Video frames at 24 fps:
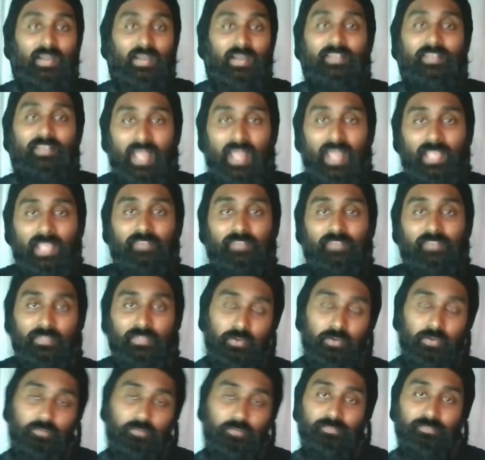of hang everything
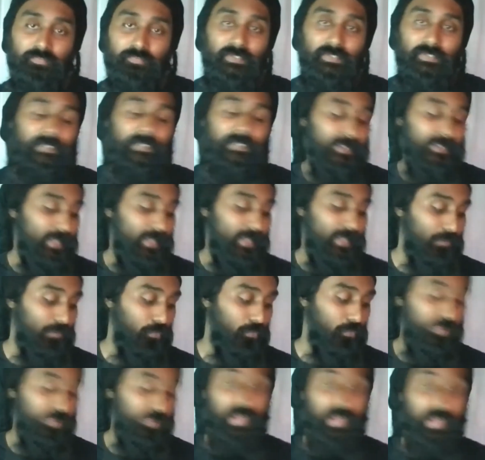off. And
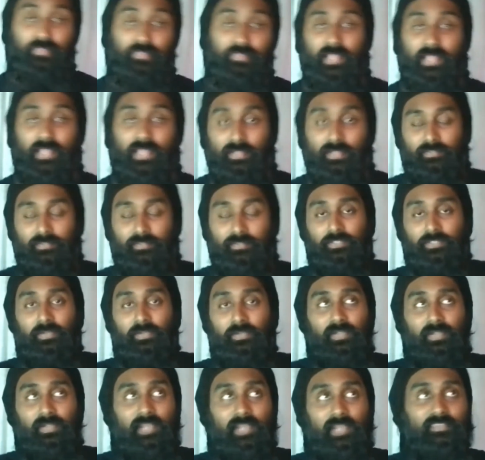without that, you know,
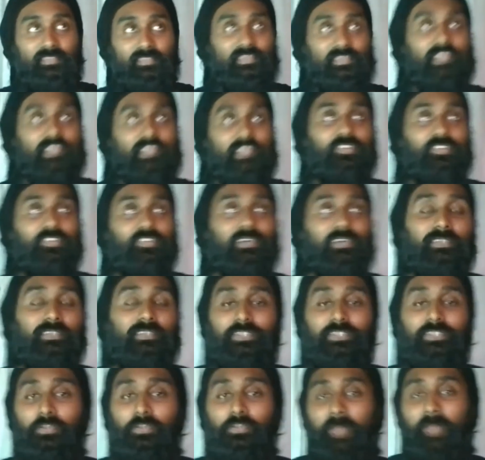as a teacher,
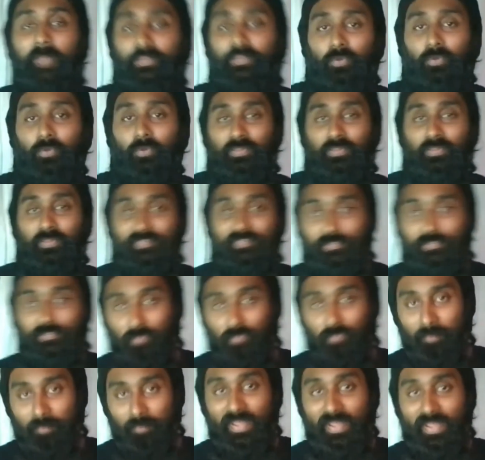your main role is to
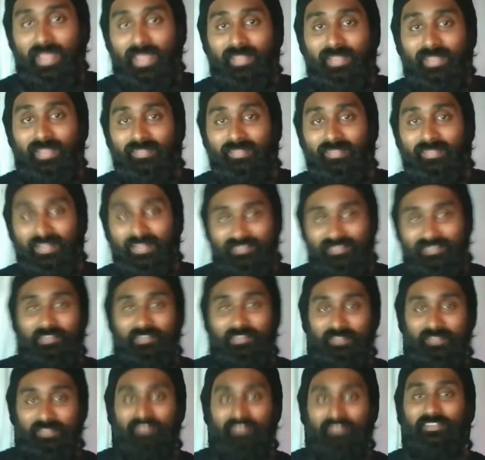repair that stuff
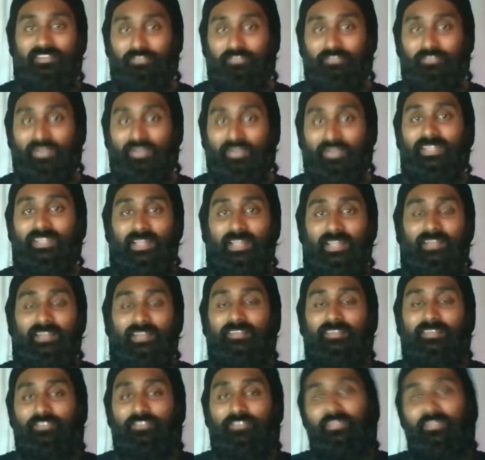that's dysregulated
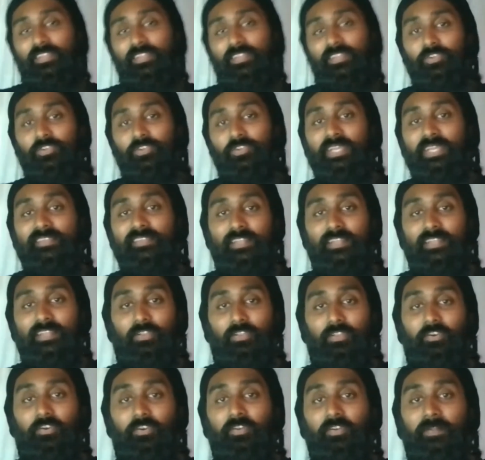so then your kids can
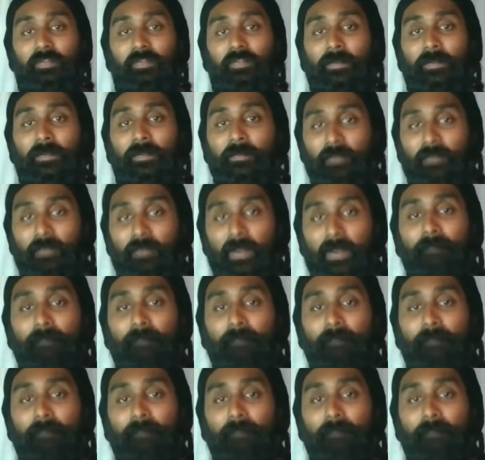learn, right?